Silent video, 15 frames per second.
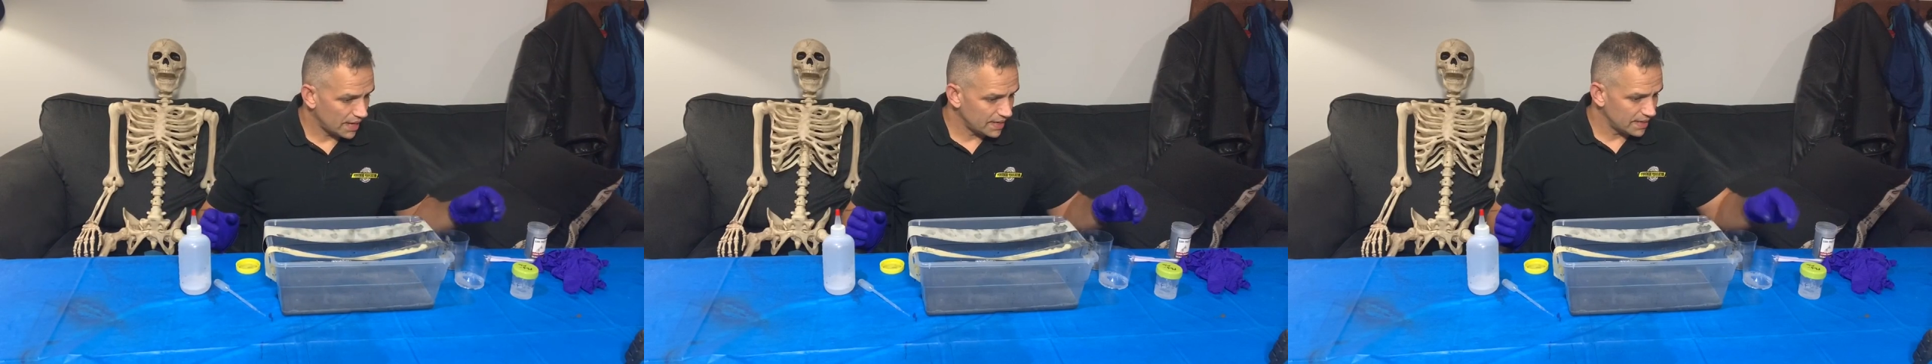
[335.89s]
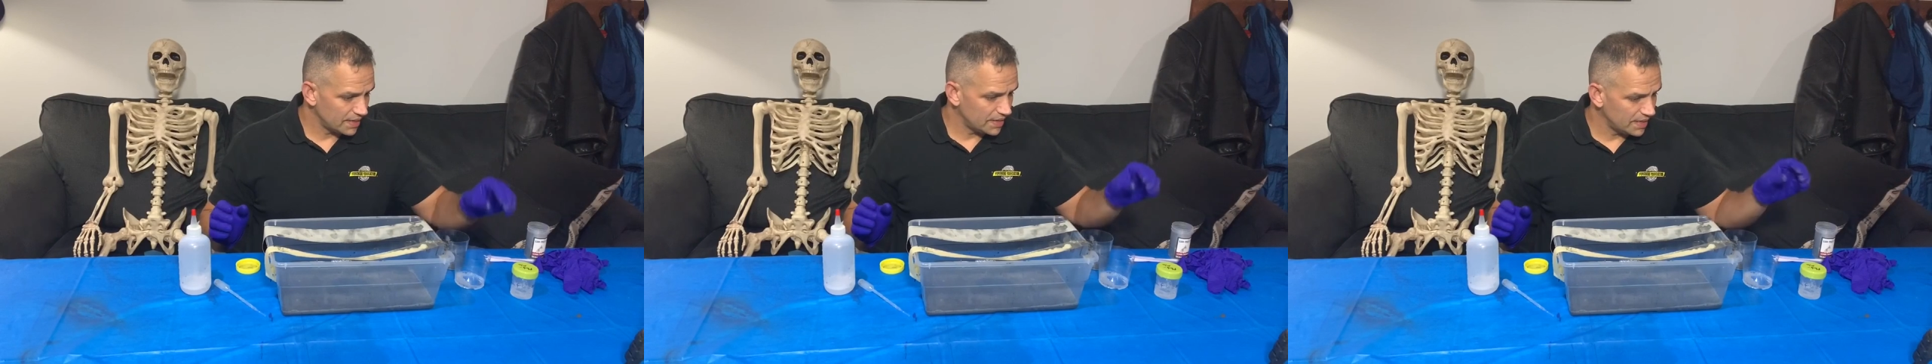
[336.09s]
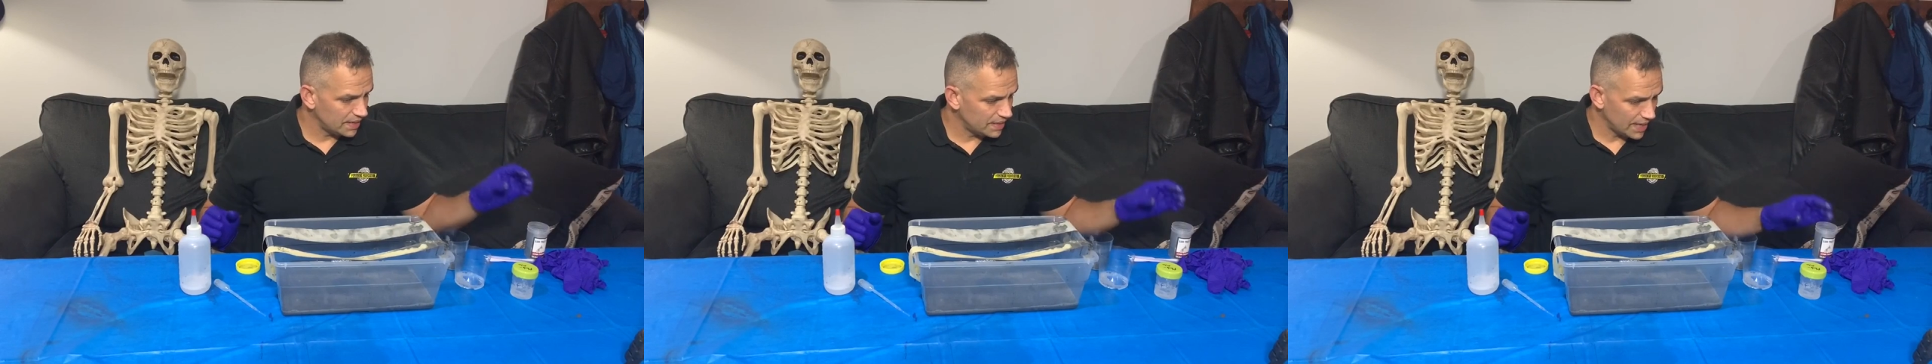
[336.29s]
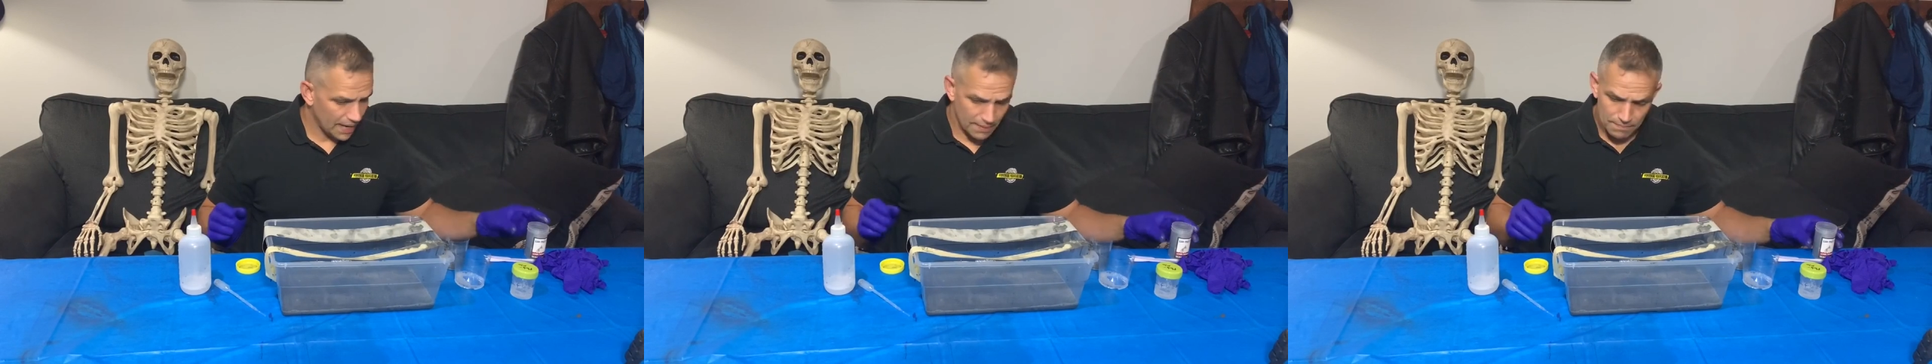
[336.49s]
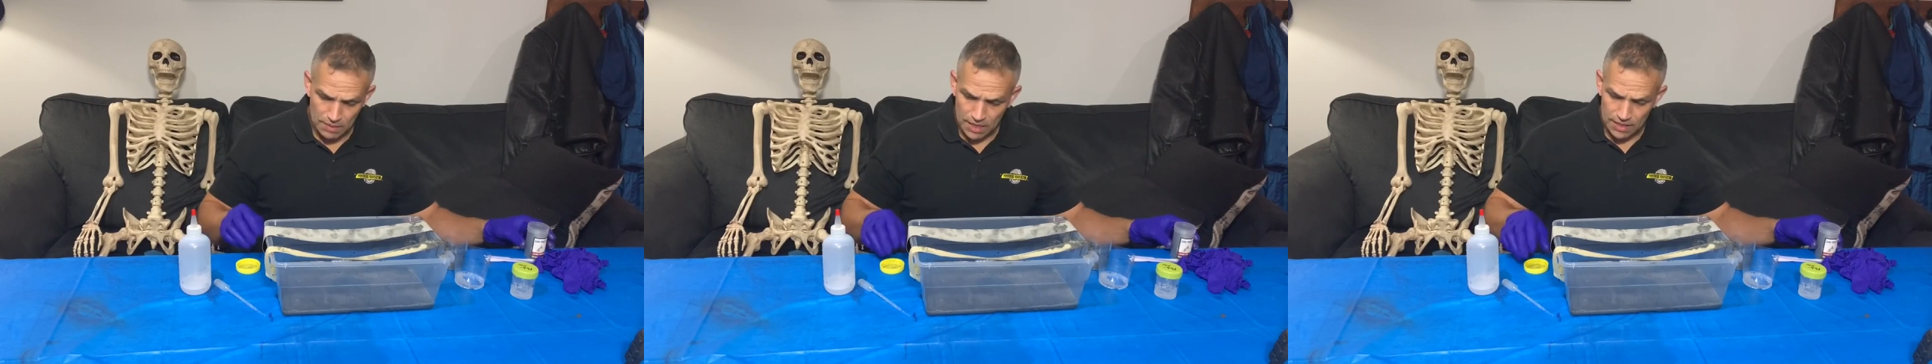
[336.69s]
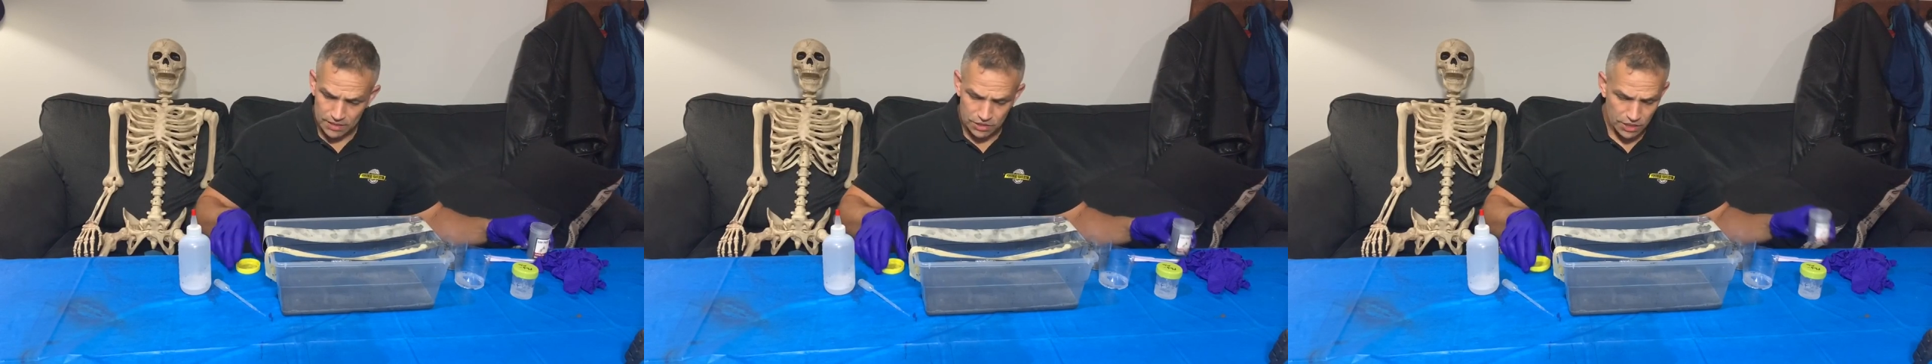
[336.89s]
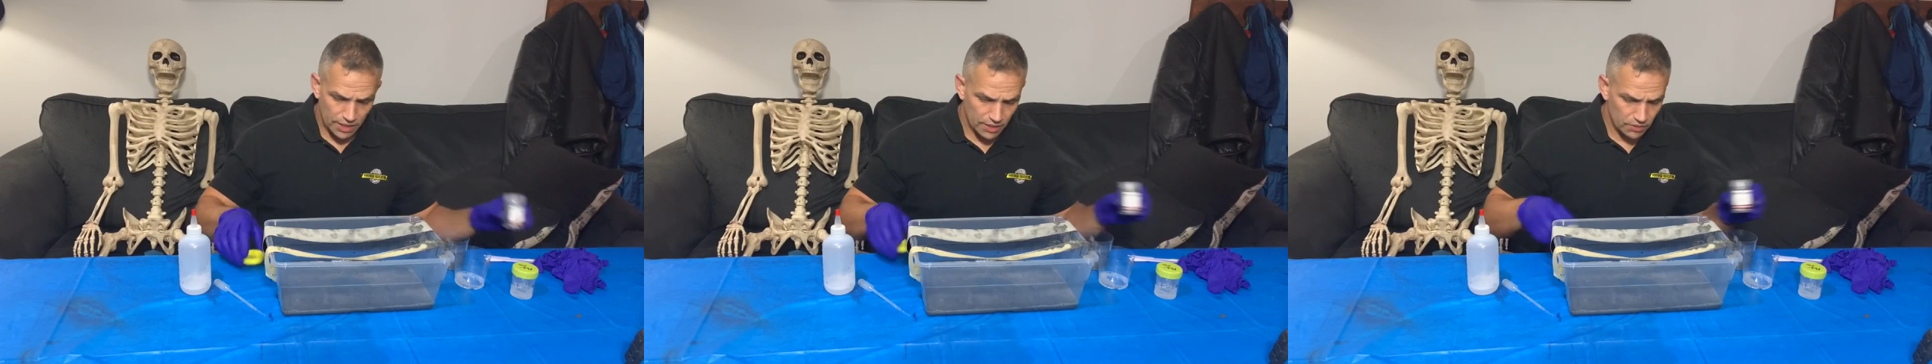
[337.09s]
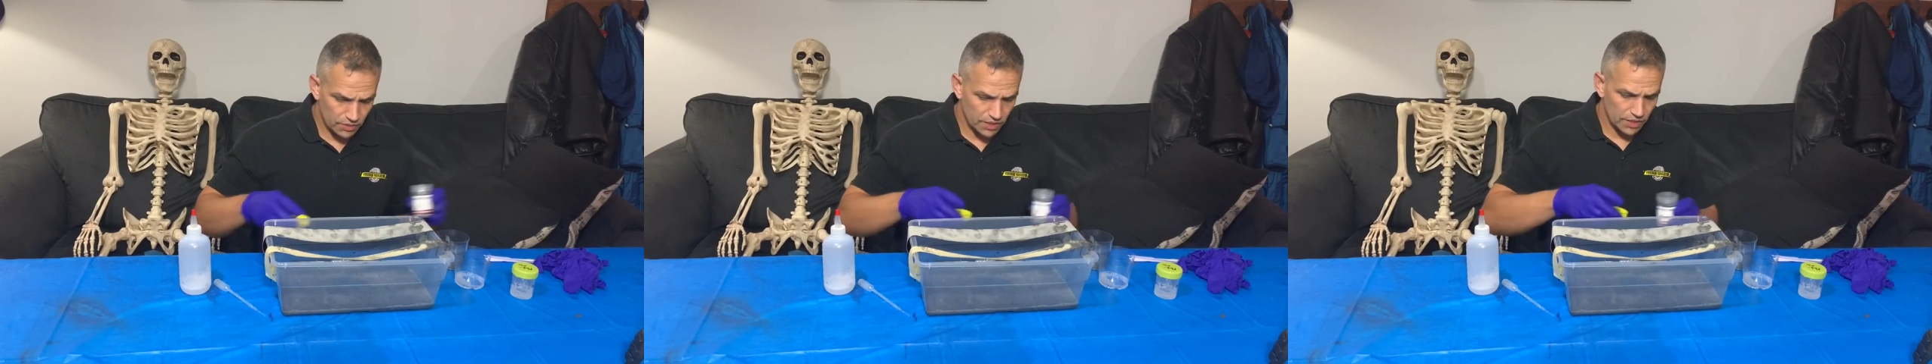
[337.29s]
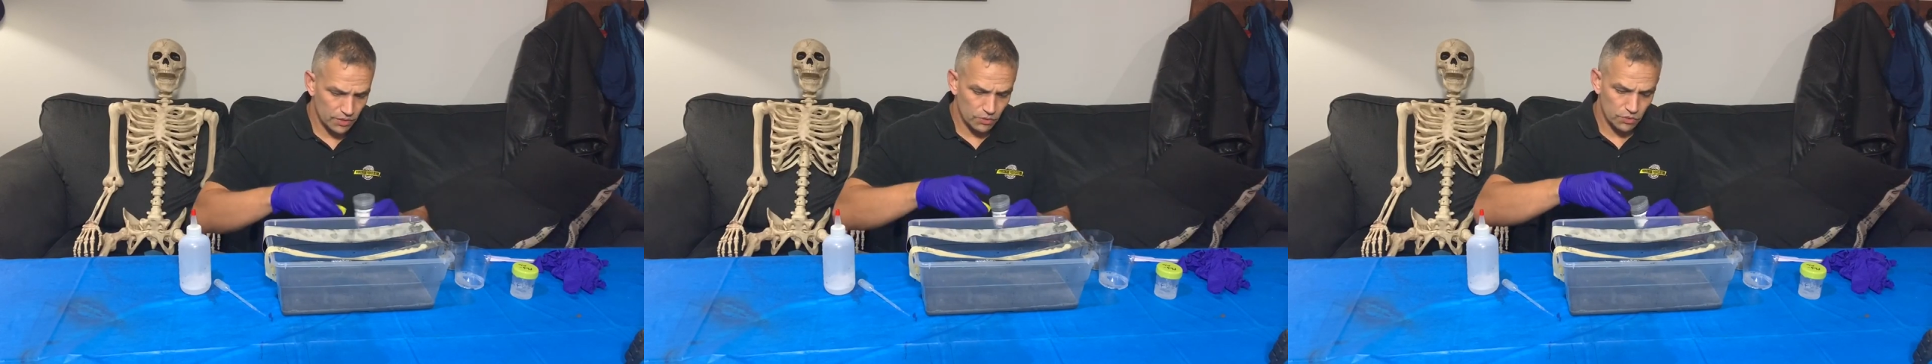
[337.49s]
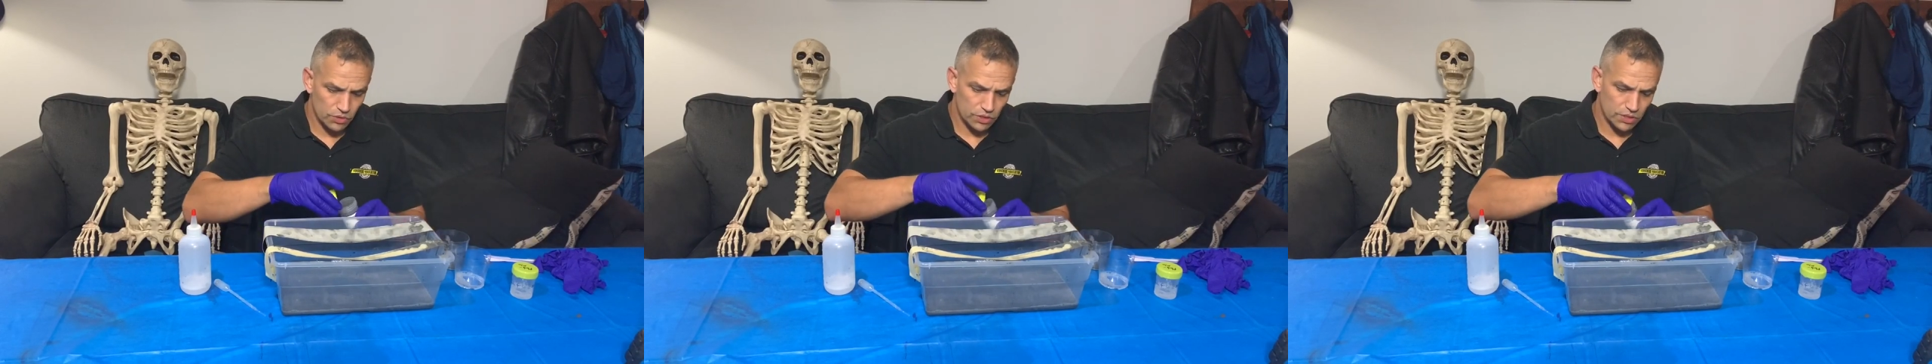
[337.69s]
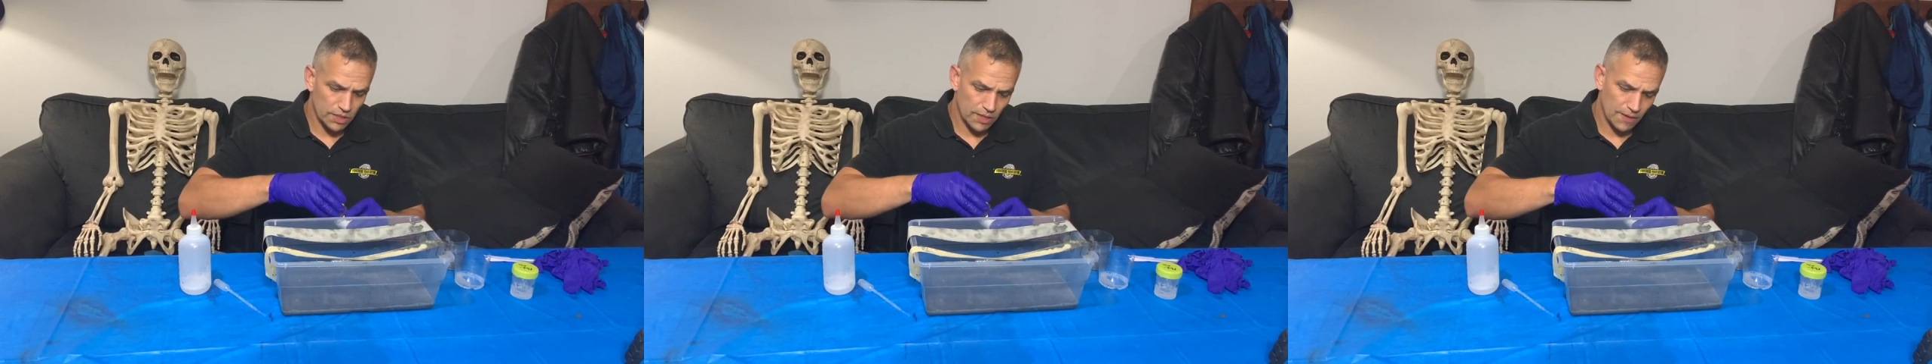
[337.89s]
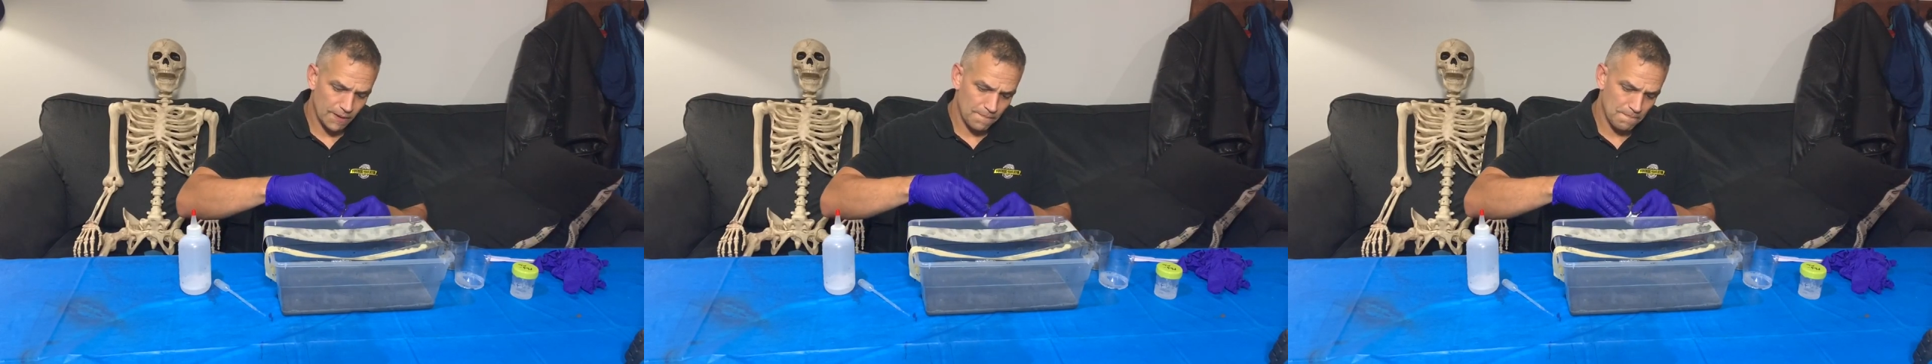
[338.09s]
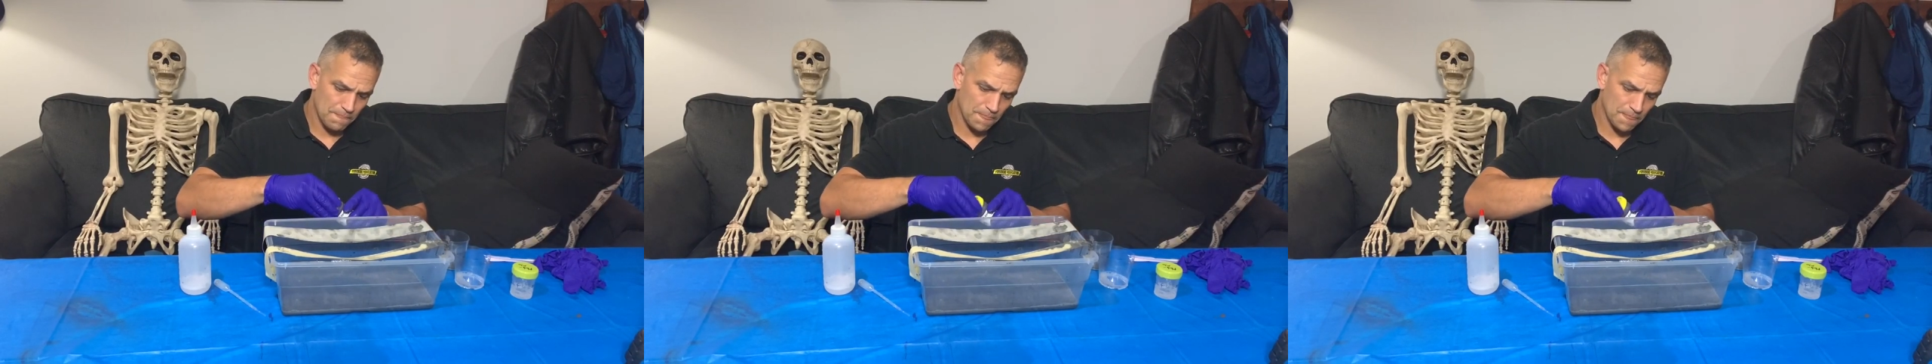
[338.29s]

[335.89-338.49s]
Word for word: I didn't need that much. I only used uh,